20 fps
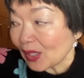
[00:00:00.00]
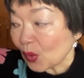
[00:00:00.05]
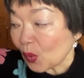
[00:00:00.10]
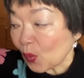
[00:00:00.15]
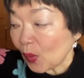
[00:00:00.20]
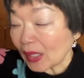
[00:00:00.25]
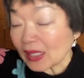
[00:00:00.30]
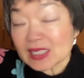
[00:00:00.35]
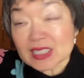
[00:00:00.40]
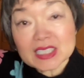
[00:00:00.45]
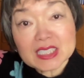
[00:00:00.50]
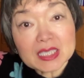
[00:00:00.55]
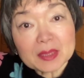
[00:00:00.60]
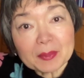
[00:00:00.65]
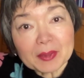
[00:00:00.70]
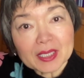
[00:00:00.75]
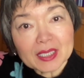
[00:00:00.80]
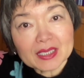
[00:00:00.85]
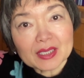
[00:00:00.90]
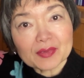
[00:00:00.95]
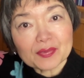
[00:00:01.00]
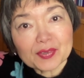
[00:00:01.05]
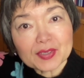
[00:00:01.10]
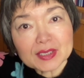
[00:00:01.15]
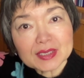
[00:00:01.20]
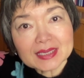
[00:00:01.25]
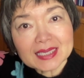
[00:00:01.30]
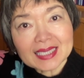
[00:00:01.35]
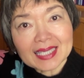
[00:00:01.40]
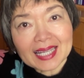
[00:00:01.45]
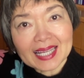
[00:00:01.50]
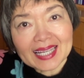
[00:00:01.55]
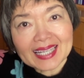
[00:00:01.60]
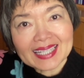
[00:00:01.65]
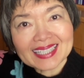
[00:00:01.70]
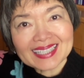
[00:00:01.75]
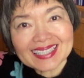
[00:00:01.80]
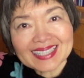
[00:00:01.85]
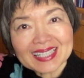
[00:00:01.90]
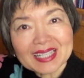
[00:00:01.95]
Quite similar, the first
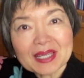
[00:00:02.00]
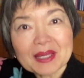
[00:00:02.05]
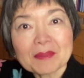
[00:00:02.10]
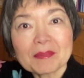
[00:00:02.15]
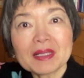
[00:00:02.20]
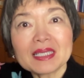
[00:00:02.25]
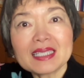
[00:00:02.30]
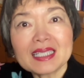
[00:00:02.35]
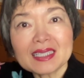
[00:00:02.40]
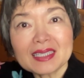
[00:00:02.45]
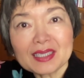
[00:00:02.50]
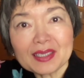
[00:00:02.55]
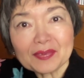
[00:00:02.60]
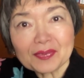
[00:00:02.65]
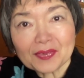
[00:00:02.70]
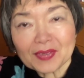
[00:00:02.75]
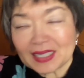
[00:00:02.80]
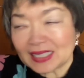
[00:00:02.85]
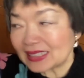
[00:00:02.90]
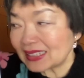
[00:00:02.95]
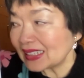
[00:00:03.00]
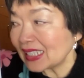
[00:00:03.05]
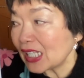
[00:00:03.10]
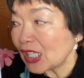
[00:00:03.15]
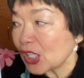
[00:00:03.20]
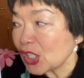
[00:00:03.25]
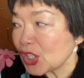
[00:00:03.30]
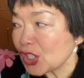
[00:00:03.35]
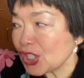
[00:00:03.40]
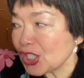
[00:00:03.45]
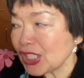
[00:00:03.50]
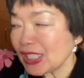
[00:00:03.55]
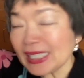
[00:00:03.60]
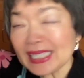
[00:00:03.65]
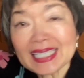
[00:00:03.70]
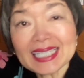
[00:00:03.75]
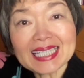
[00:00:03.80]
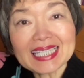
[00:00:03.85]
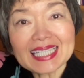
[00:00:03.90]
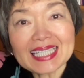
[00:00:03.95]
line, but the difference,
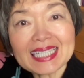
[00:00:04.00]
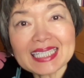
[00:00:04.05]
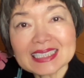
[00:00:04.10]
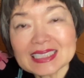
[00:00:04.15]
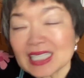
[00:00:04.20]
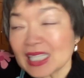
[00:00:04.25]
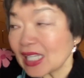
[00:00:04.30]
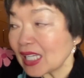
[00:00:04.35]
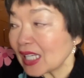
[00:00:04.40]
shi is